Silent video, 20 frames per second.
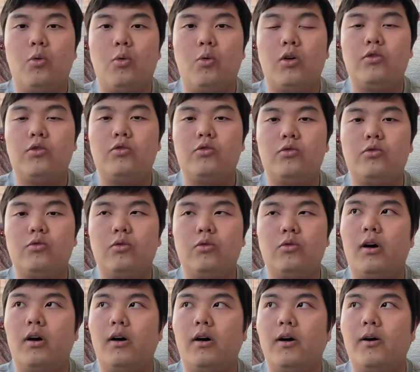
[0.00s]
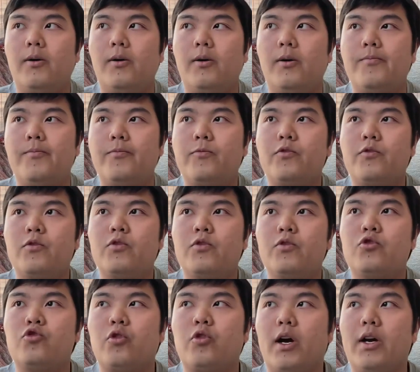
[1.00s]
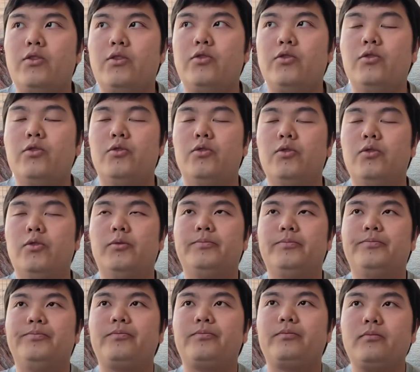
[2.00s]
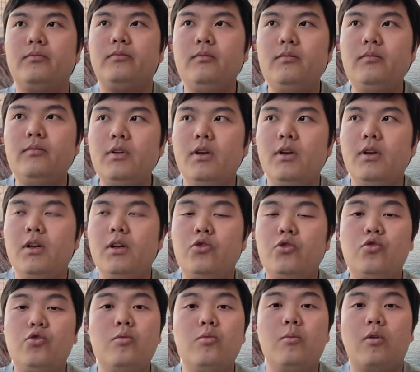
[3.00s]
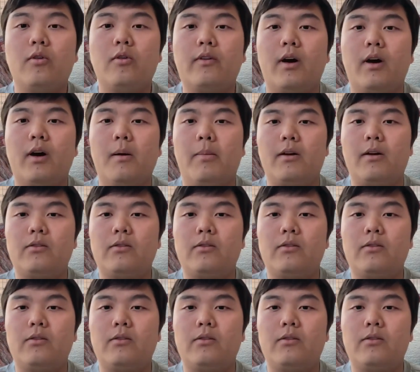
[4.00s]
want to try to do more